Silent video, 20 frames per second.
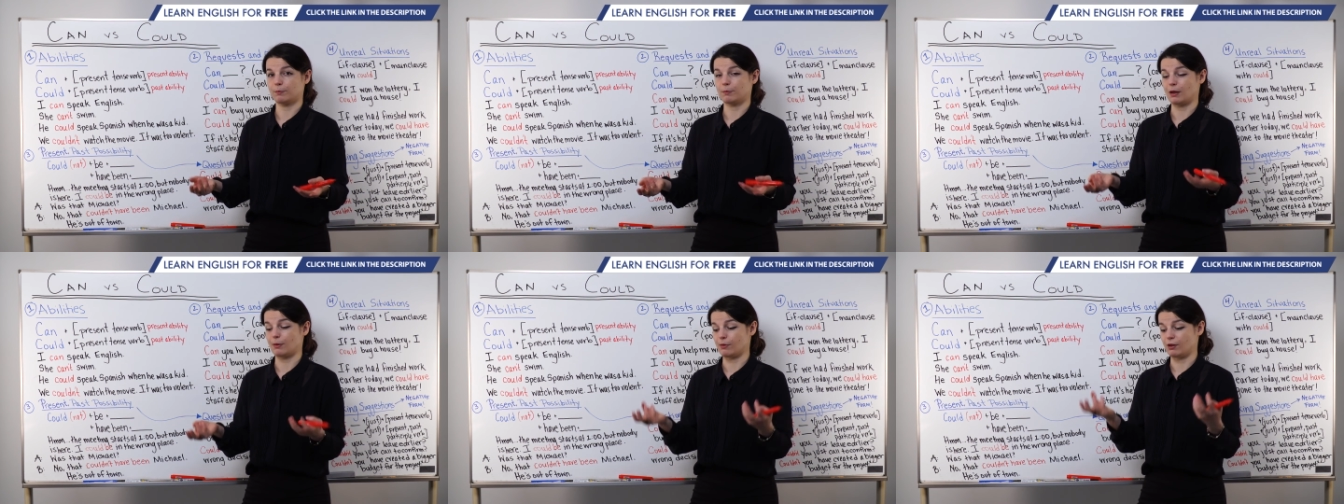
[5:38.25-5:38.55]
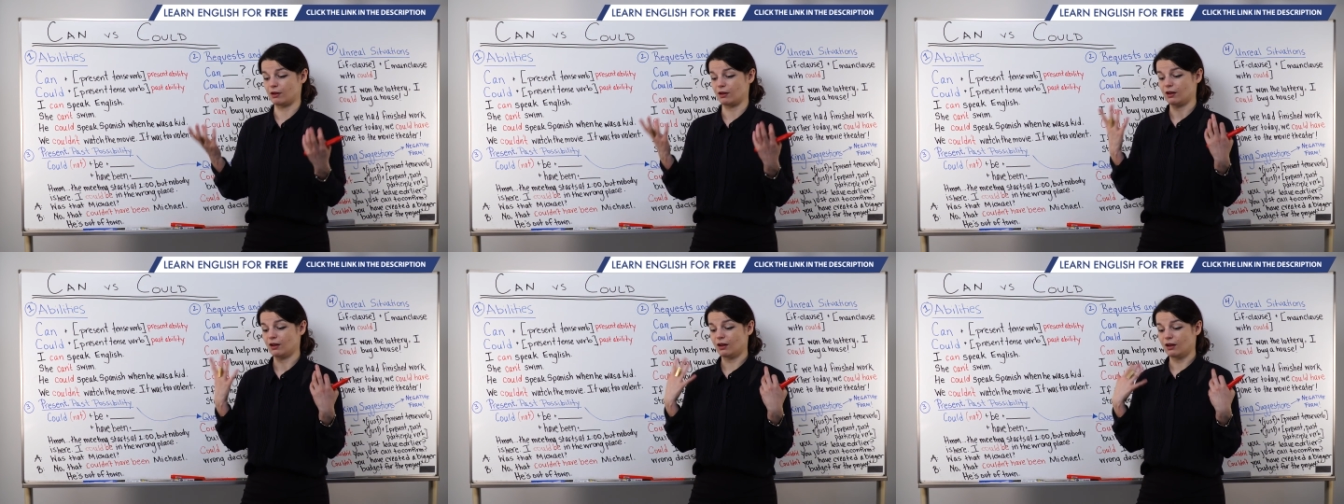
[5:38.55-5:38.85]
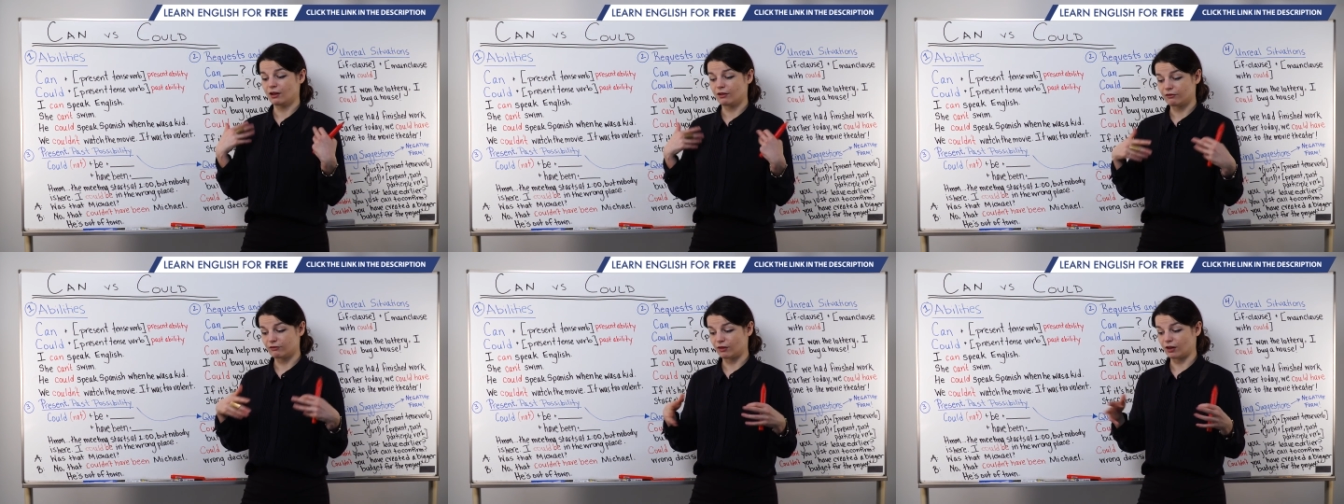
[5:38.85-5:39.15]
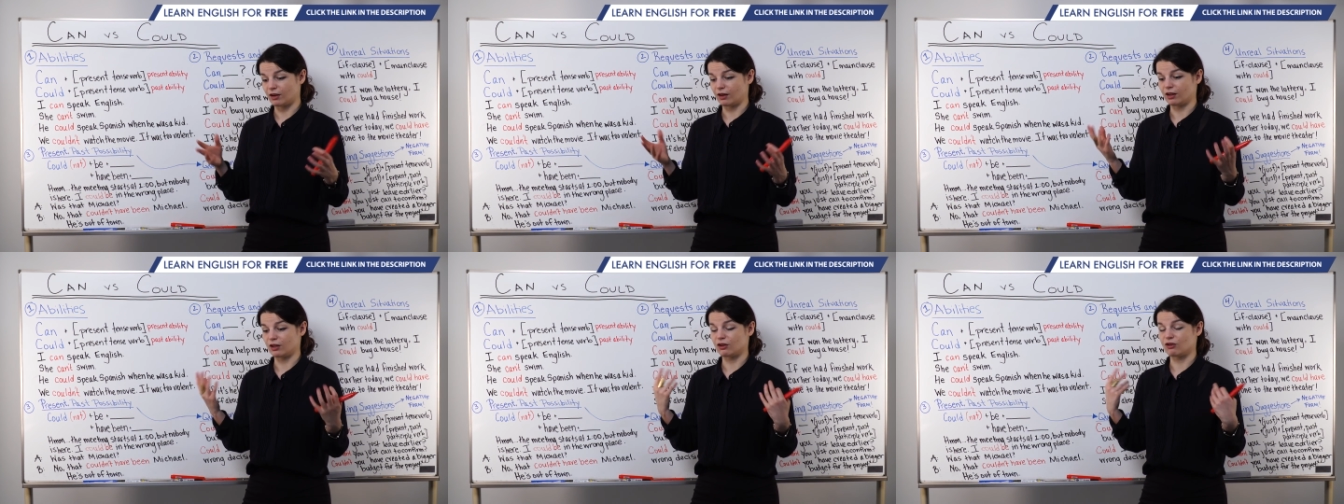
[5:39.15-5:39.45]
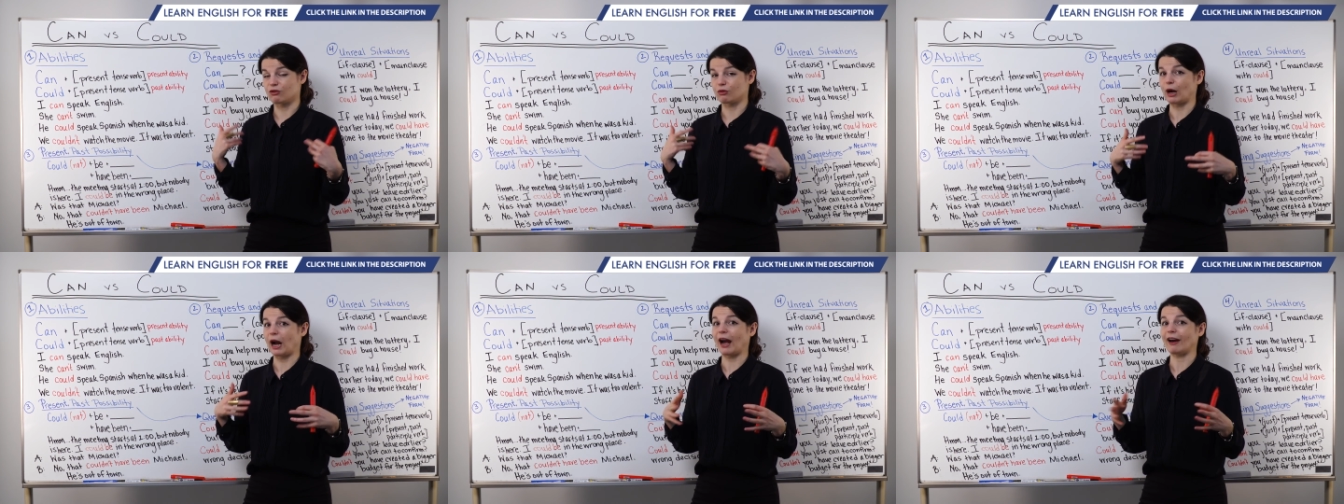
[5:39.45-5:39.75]
maybe very
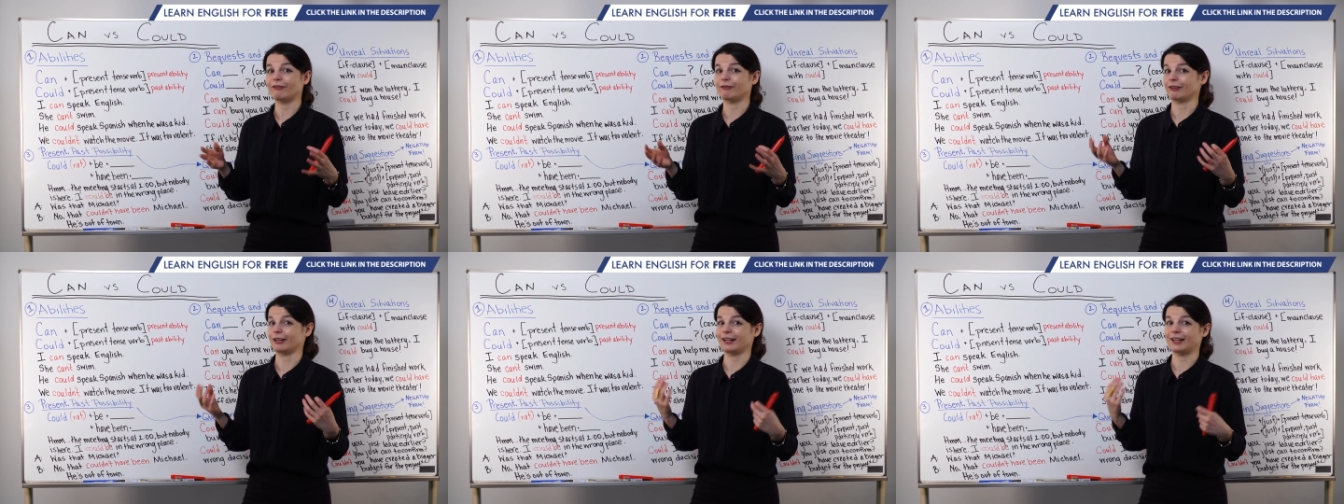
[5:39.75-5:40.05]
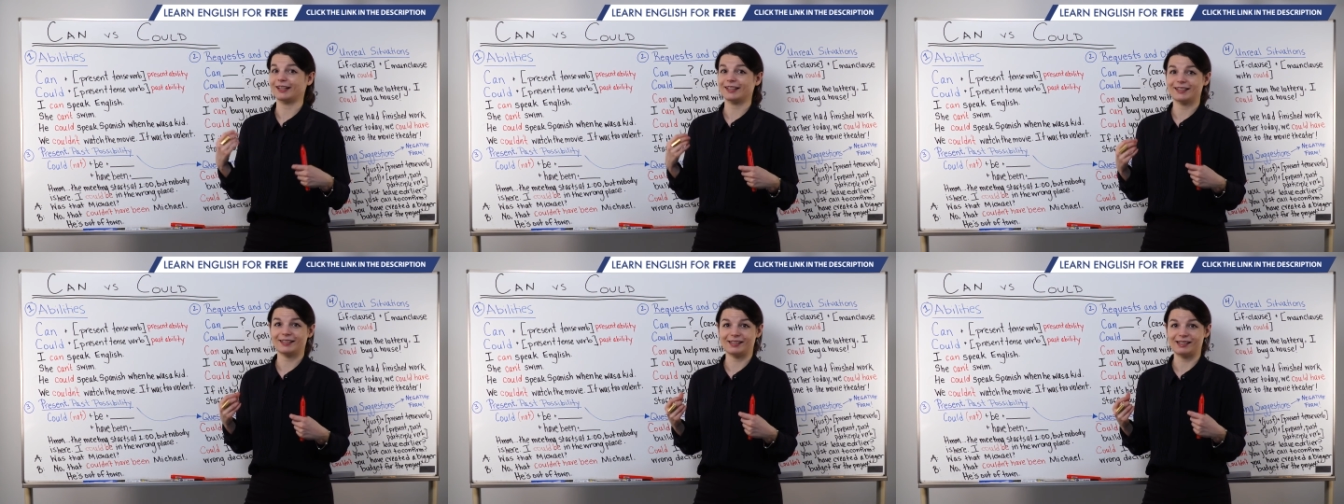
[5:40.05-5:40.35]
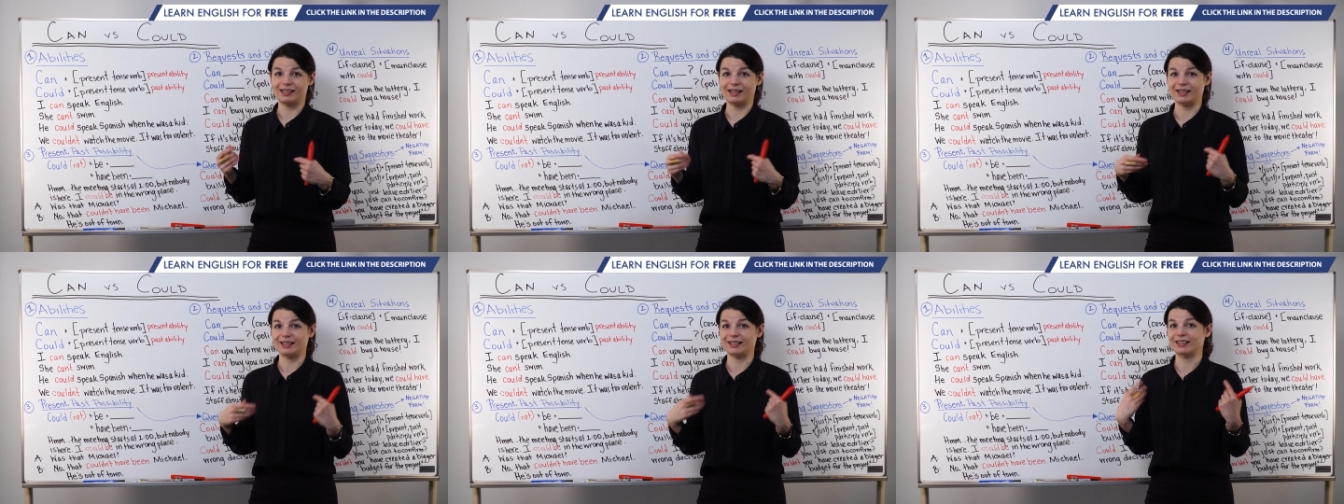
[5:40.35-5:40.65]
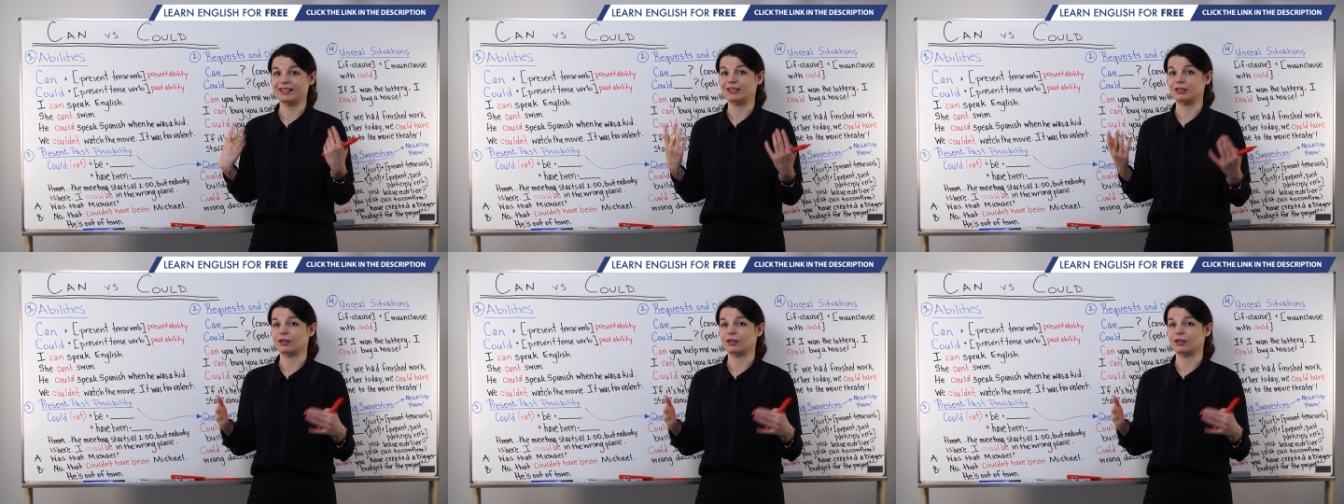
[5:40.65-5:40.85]
graphic scenes,